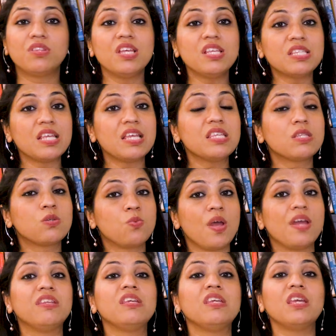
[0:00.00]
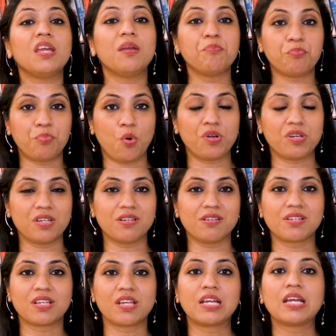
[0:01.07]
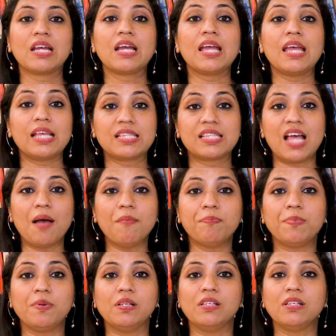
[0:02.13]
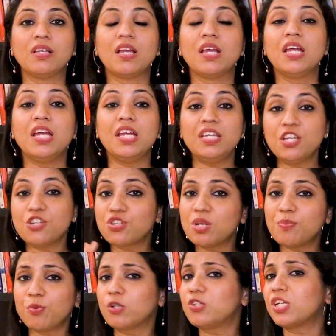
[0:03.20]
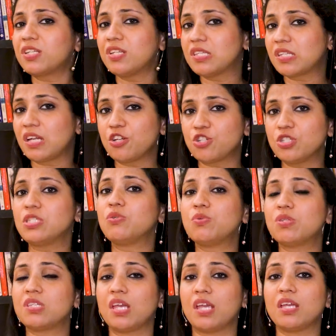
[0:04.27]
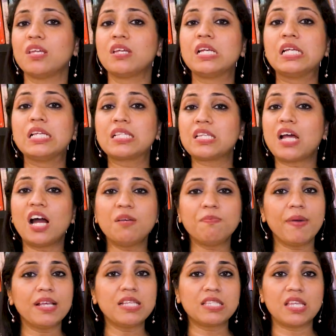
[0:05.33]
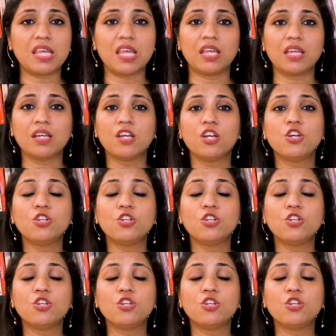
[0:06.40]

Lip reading: this is very important. Example, initial project discussion, you say, start by saying,